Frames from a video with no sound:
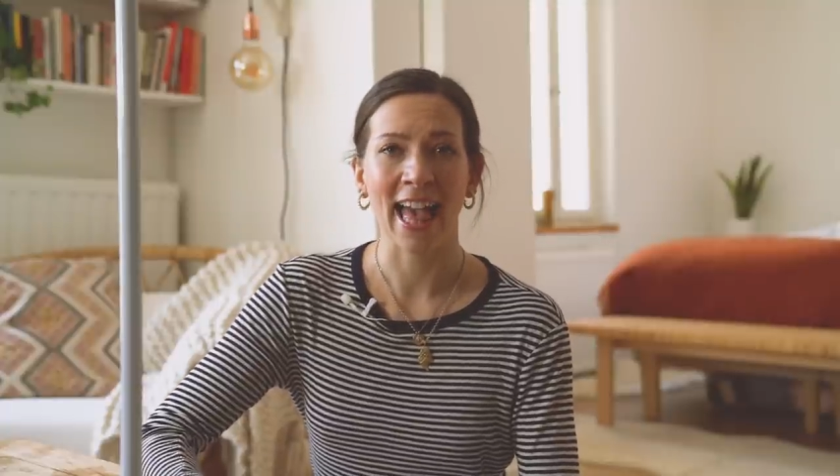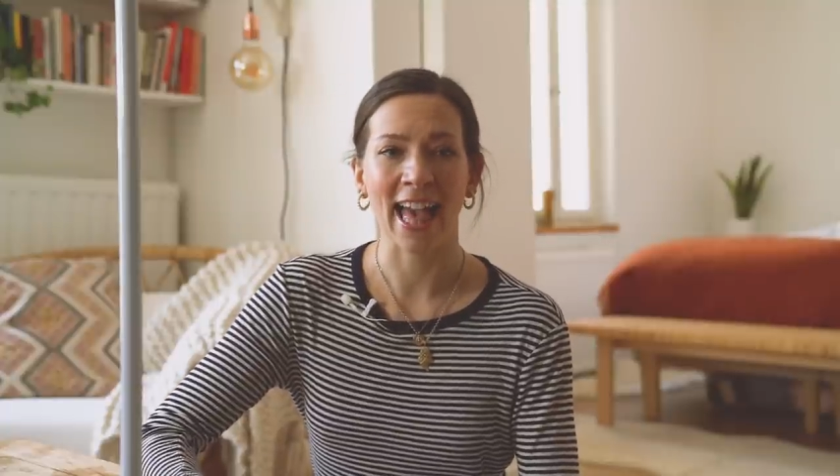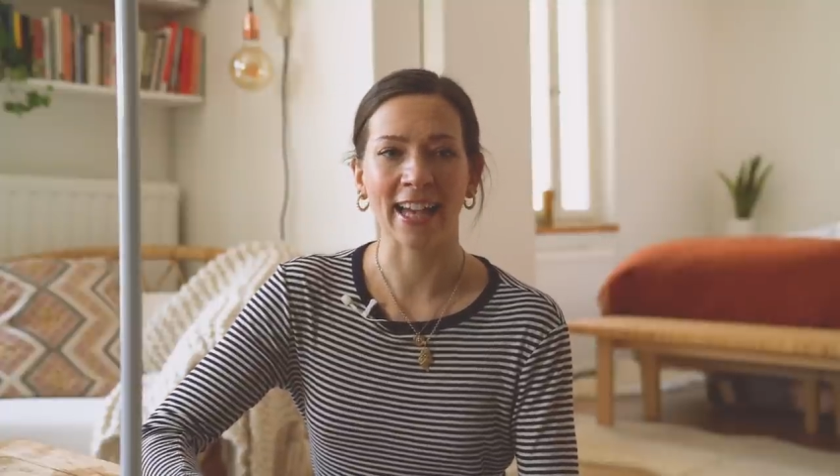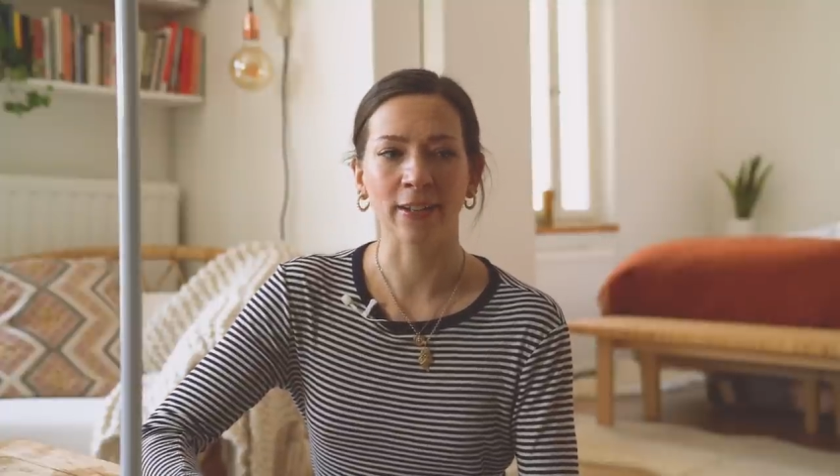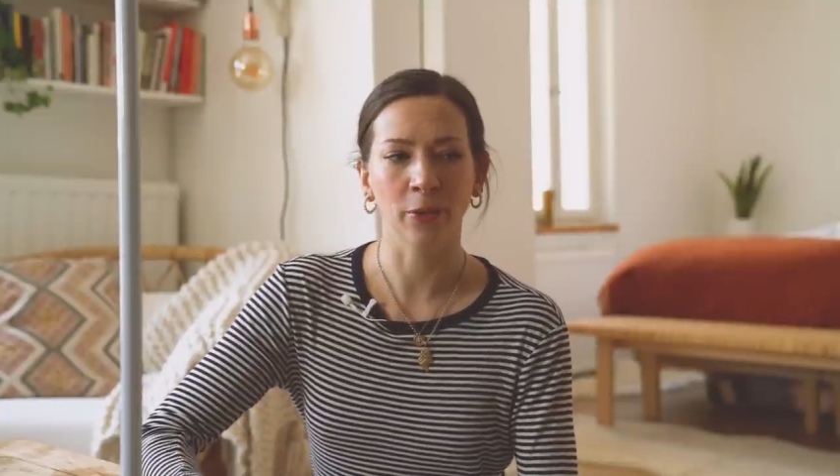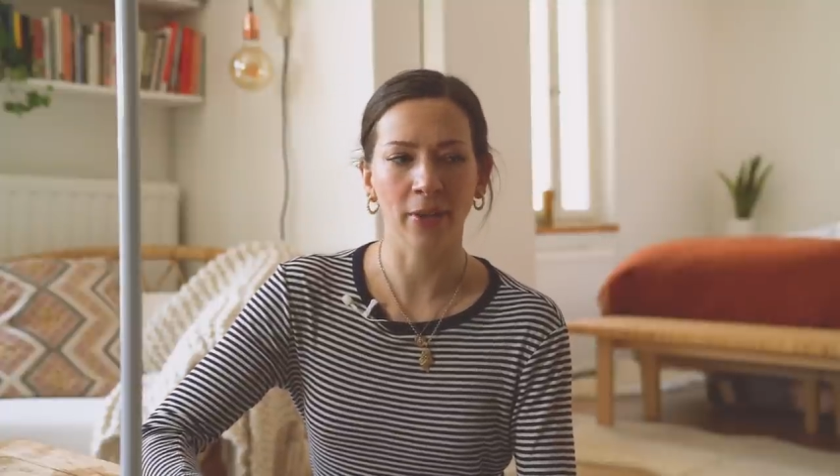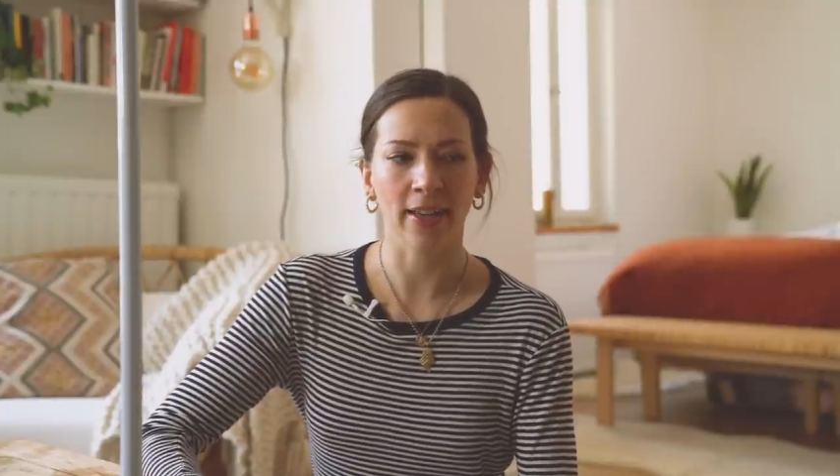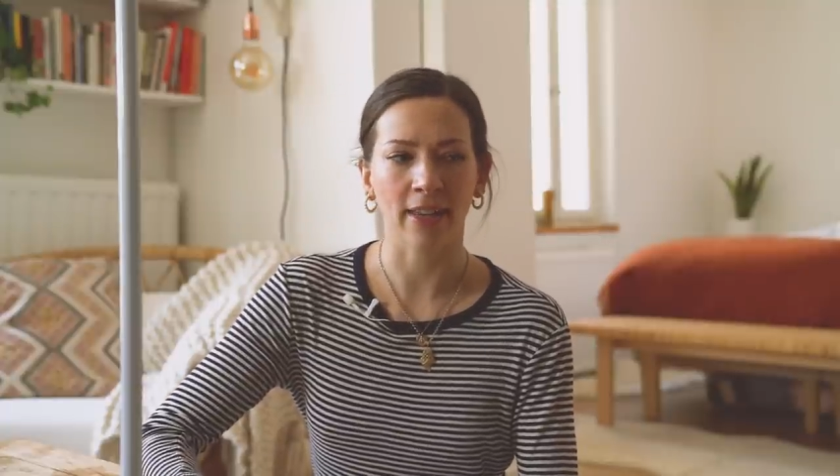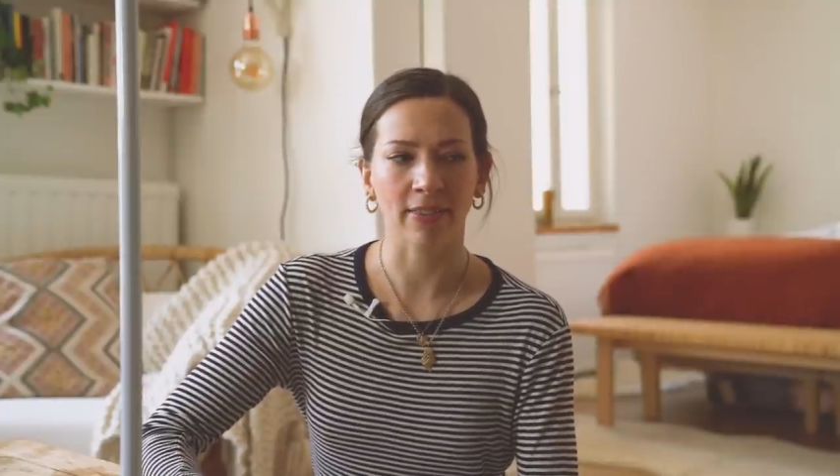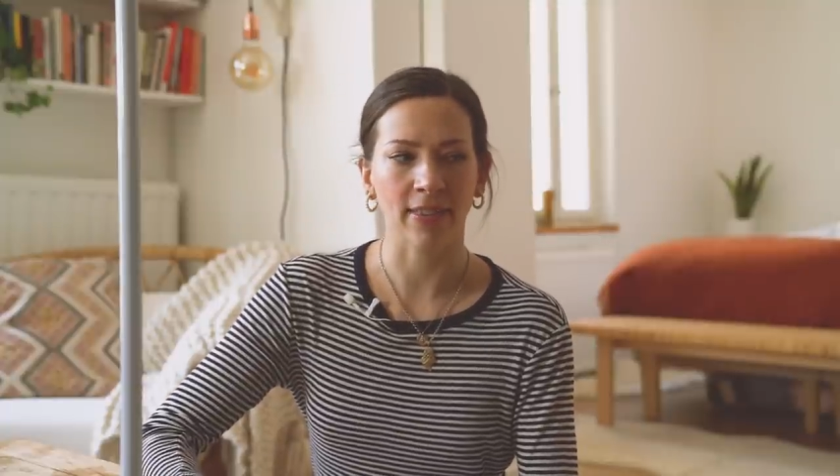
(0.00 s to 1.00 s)
and looking
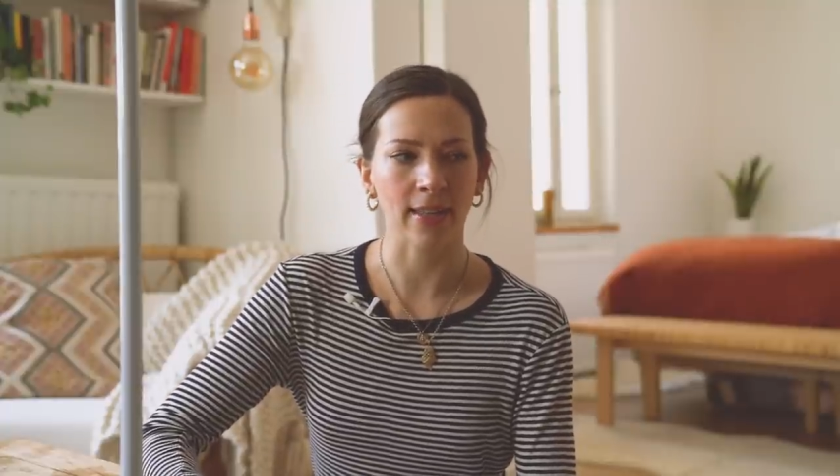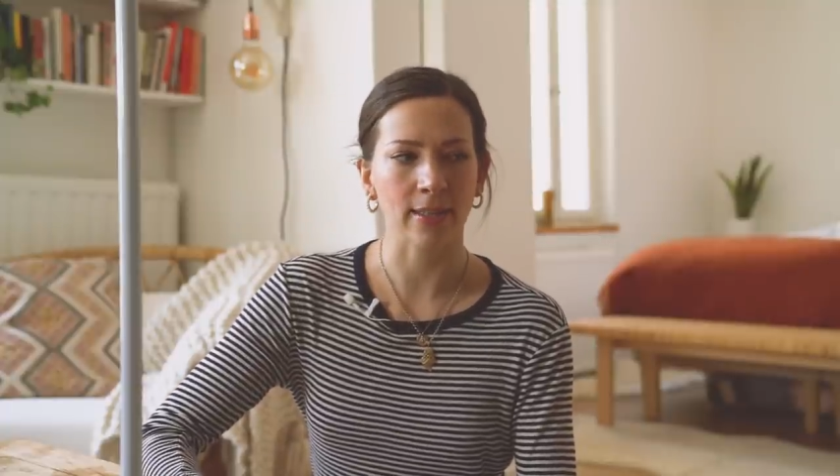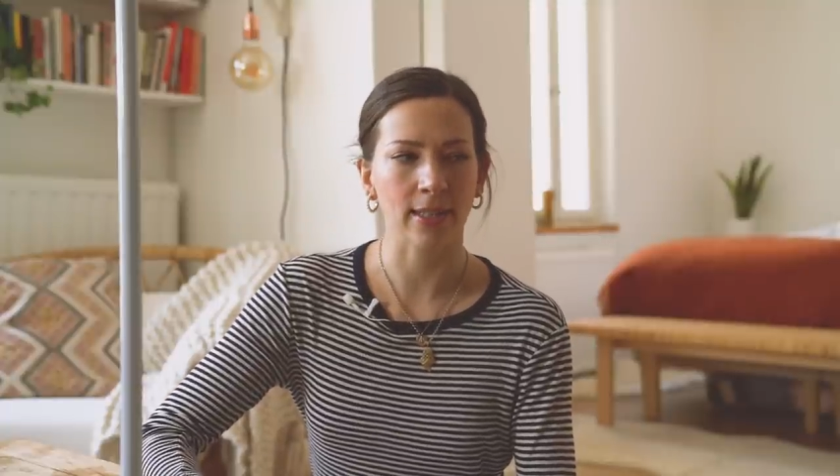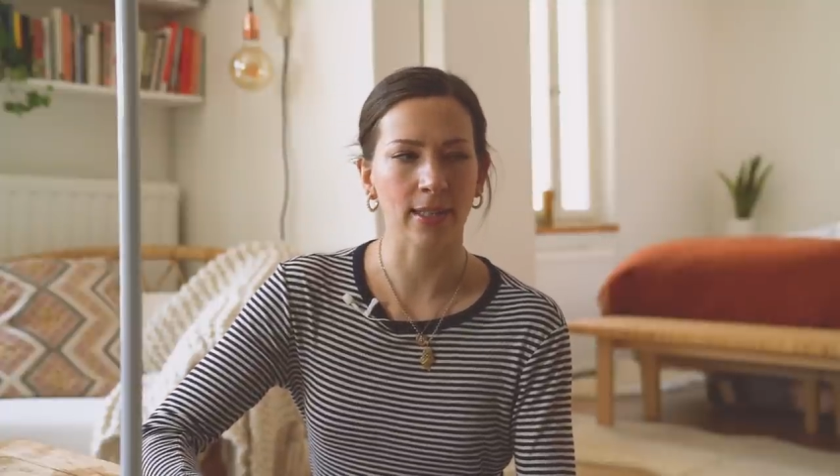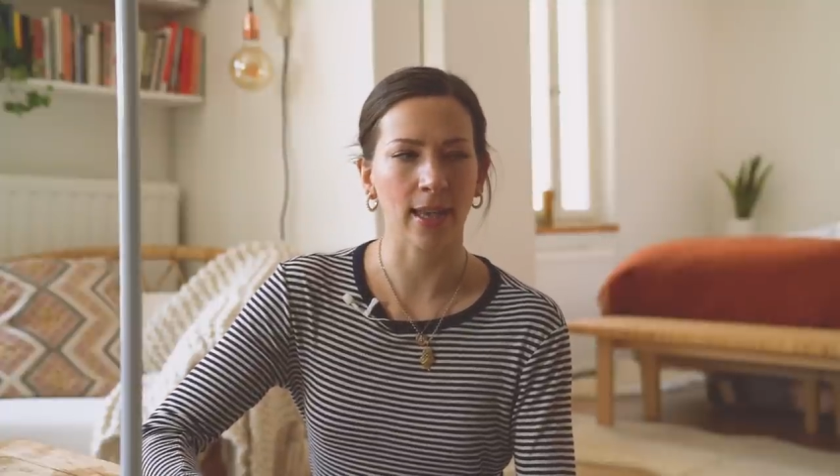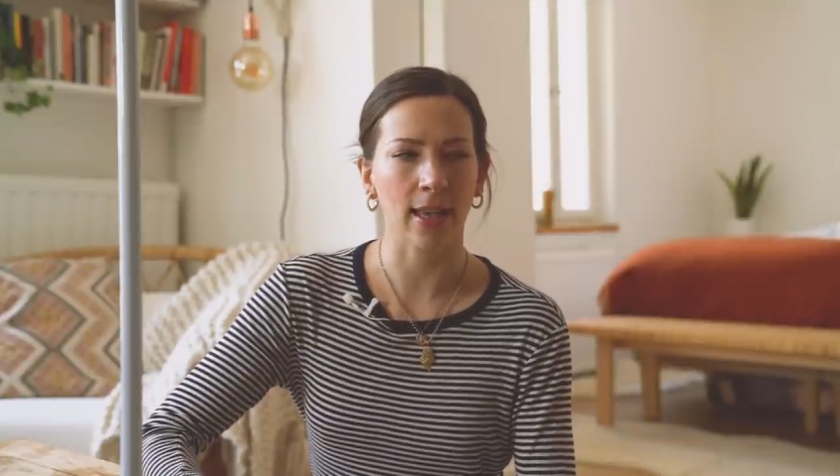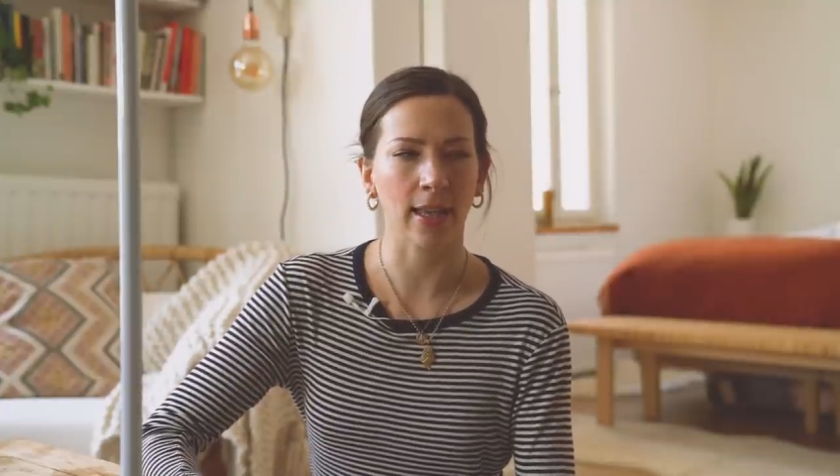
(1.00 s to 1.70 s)
at things